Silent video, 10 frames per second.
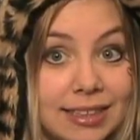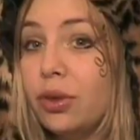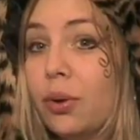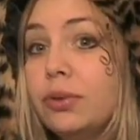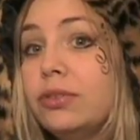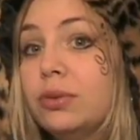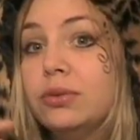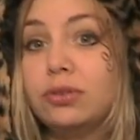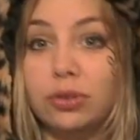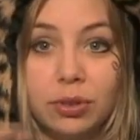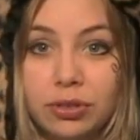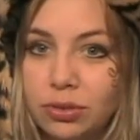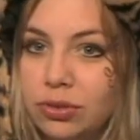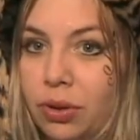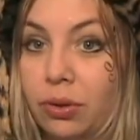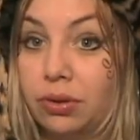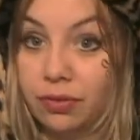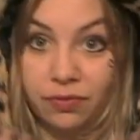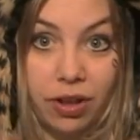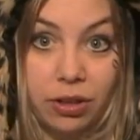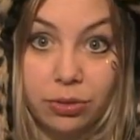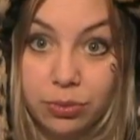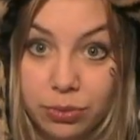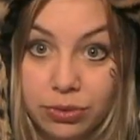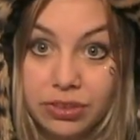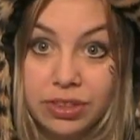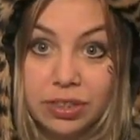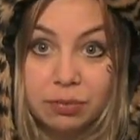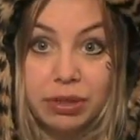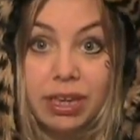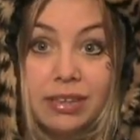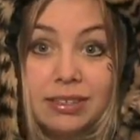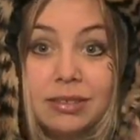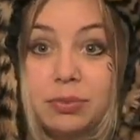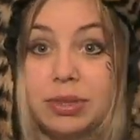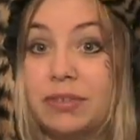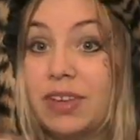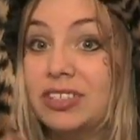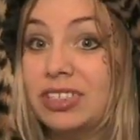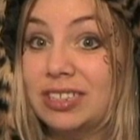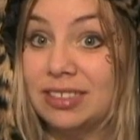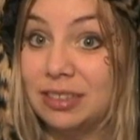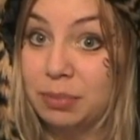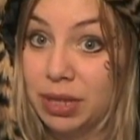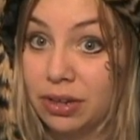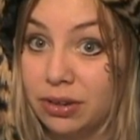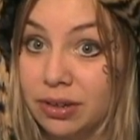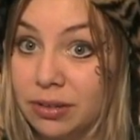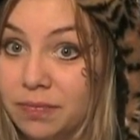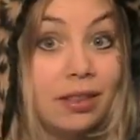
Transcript: Those who do as they're told and follow the rules in this place will eventually disappear.